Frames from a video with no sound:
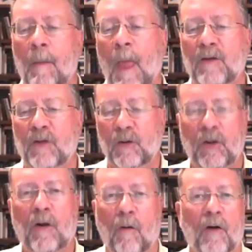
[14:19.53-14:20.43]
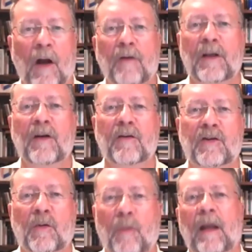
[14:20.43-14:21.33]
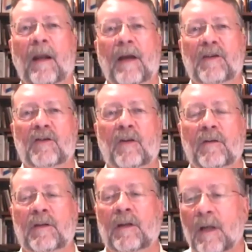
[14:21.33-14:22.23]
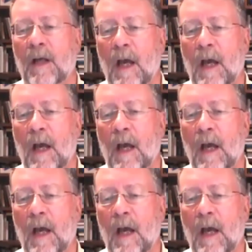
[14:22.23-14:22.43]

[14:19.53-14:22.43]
So it took over 100 years to recognize services.